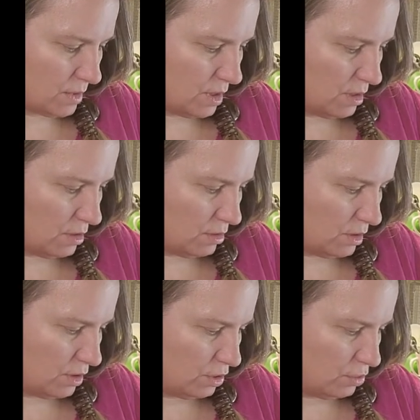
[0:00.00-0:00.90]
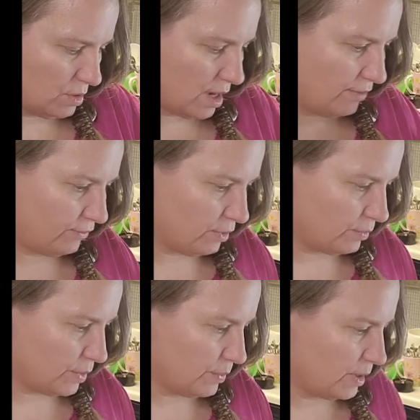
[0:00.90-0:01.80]
You know, let's do that for a
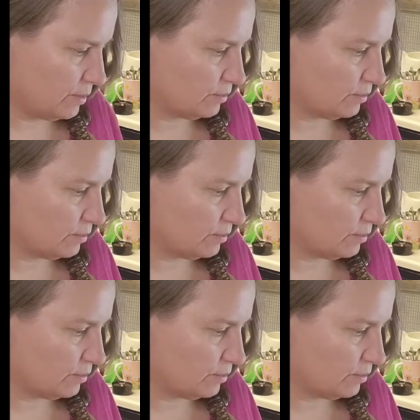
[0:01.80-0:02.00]
moment.